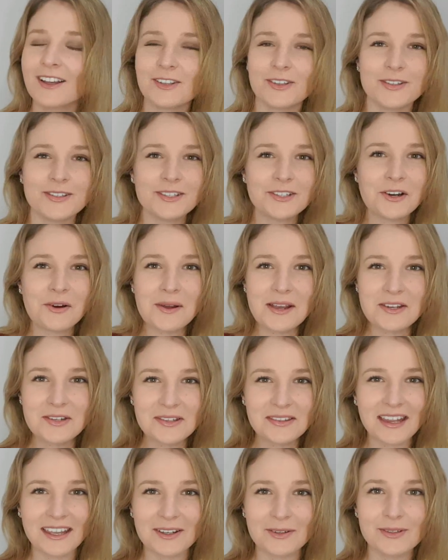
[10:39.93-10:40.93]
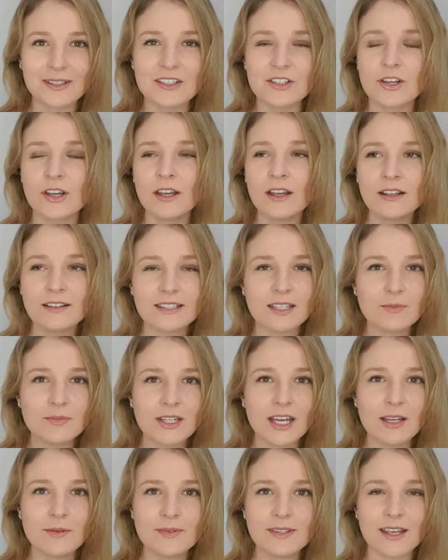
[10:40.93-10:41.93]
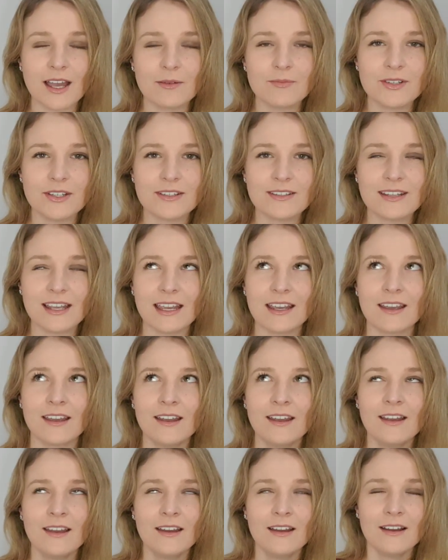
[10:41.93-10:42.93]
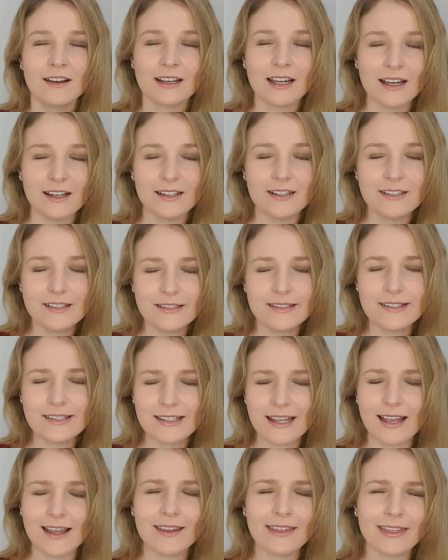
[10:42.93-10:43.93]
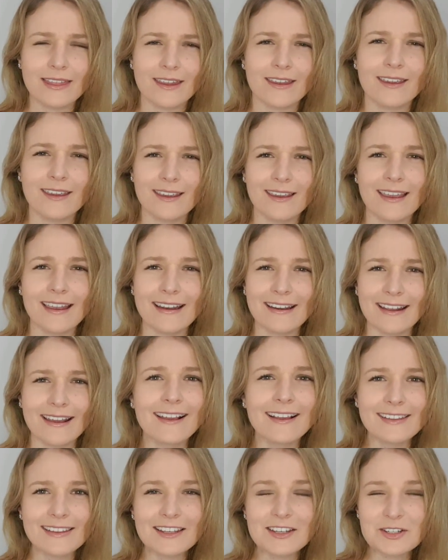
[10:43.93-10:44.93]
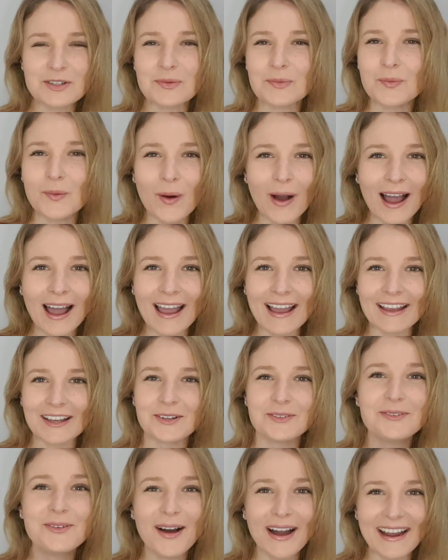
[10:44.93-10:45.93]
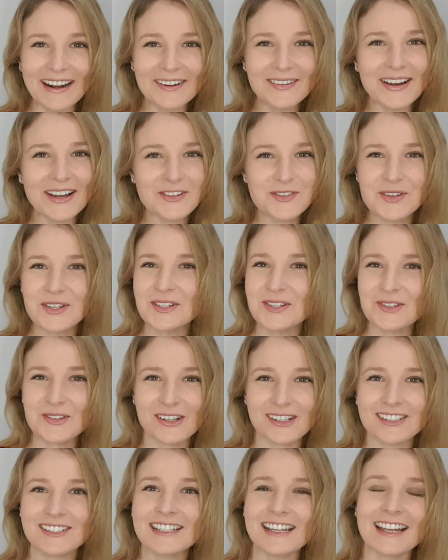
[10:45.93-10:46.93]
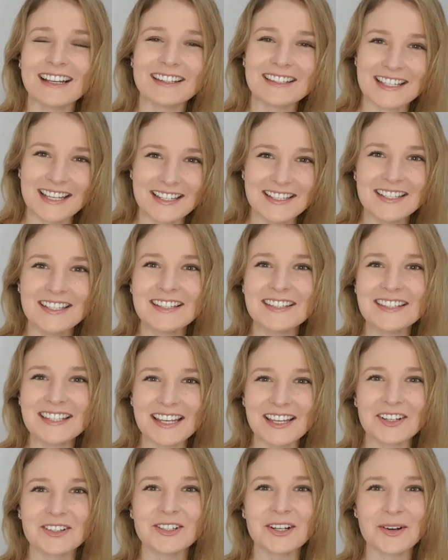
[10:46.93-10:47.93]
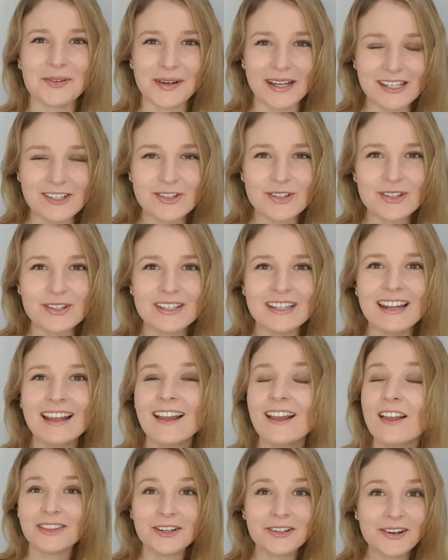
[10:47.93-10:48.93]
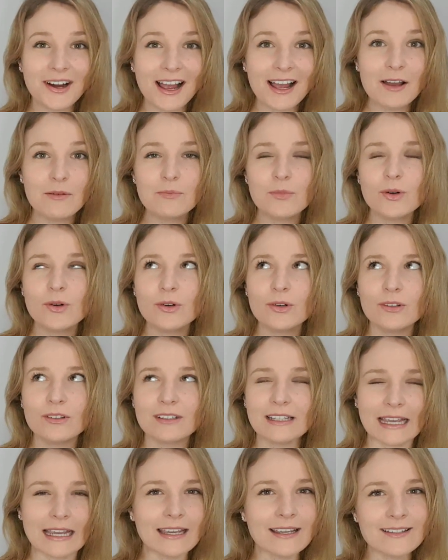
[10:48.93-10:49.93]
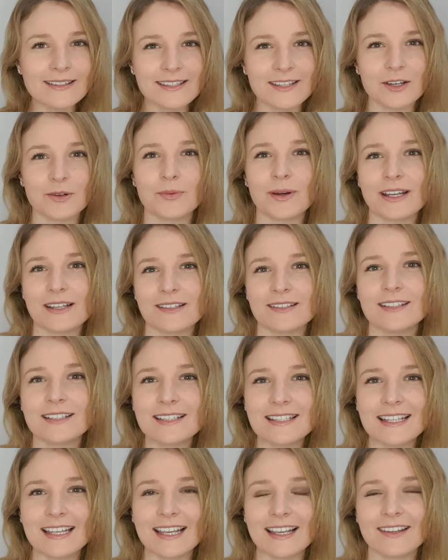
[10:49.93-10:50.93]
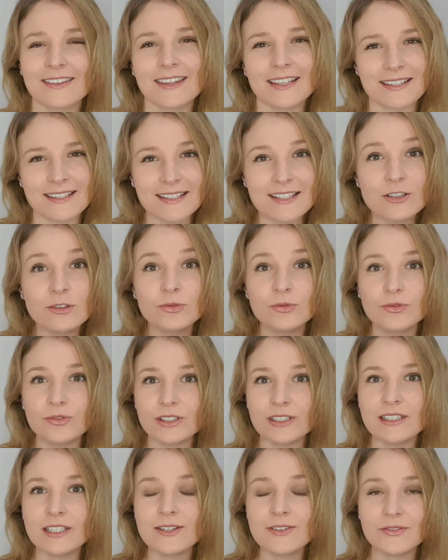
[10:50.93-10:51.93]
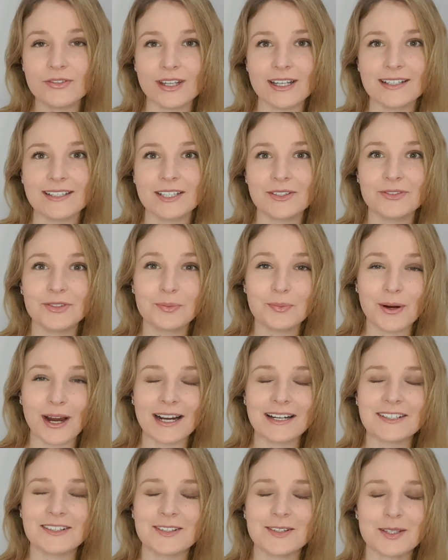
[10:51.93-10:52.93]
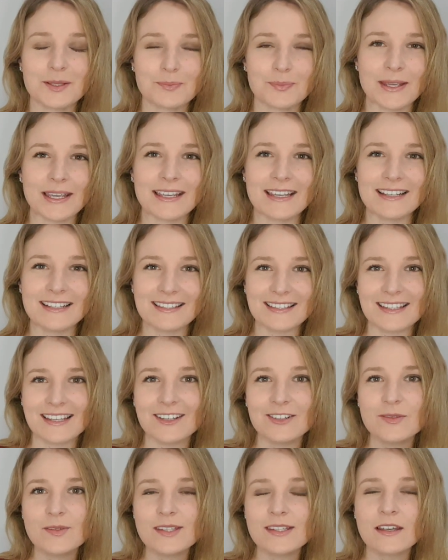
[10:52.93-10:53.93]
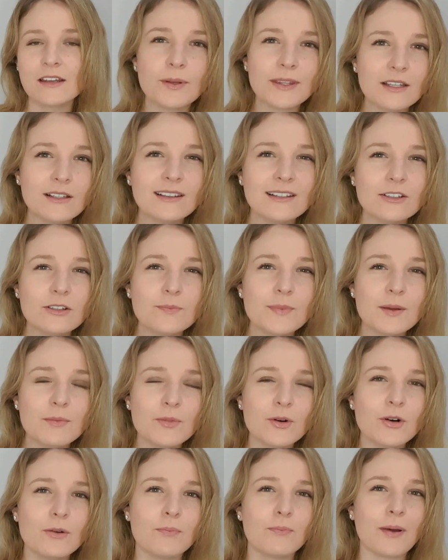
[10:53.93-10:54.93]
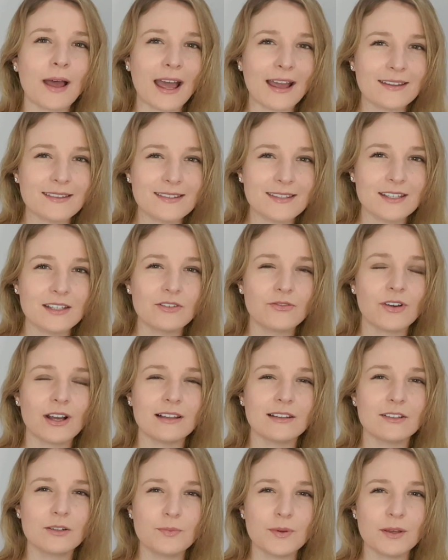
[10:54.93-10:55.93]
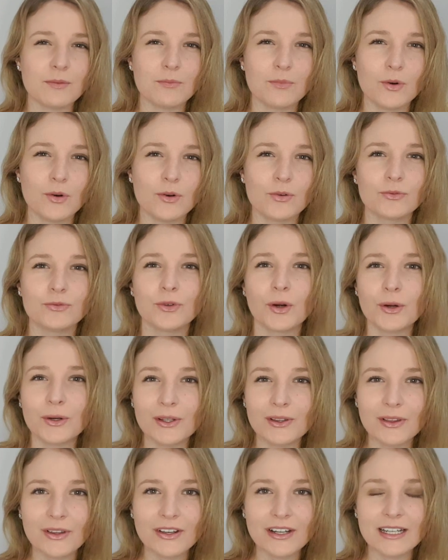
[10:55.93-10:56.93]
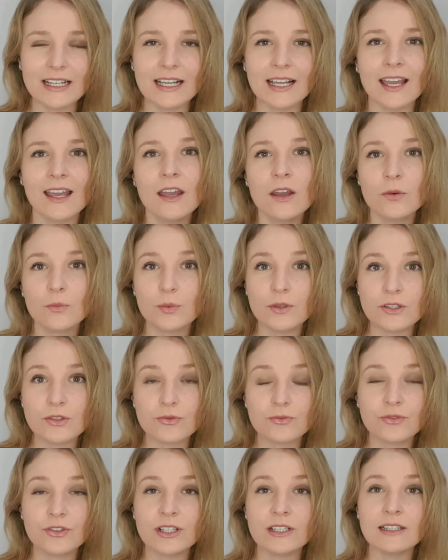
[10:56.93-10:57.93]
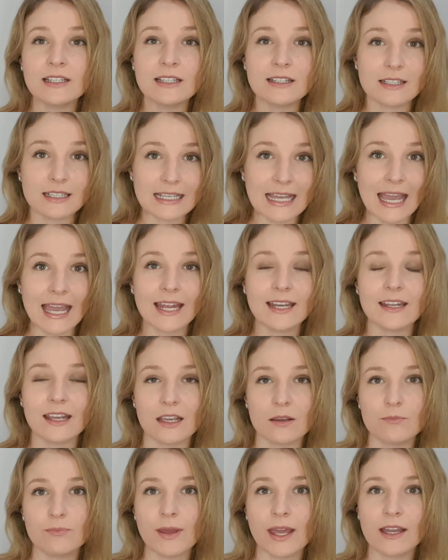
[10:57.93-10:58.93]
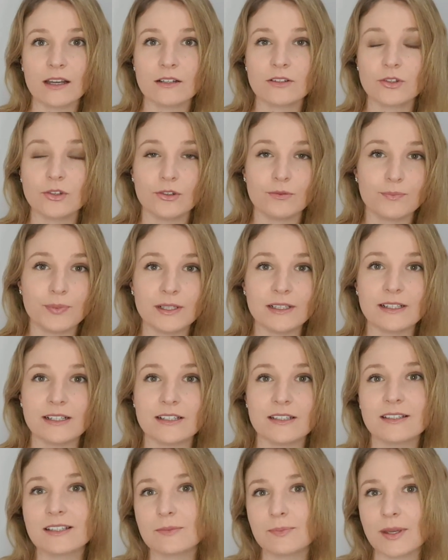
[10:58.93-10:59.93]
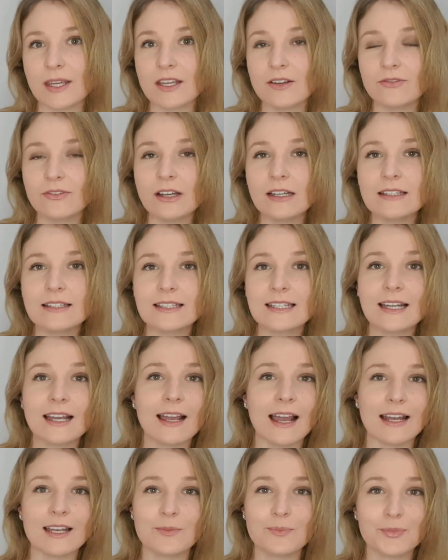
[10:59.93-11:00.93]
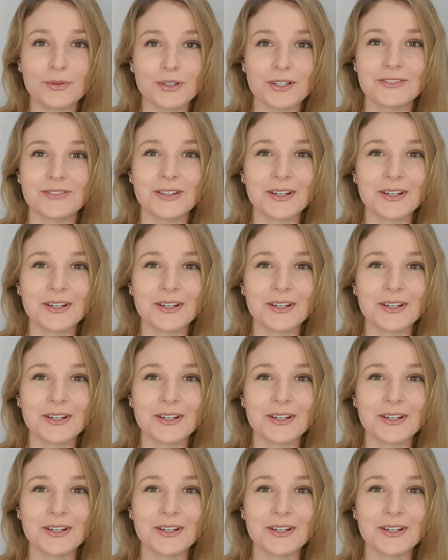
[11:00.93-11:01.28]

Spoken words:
using Croatian language. Sometimes I'm just like, can't I just start thinking in English? Why? Why do I have to construct a sentence in Croatian? There are more easier ways. Let's say they're still really effective to practice speaking skills, but they're a little bit more passive, a little bit more rote learning, which really can impact your ability to speak faster and improve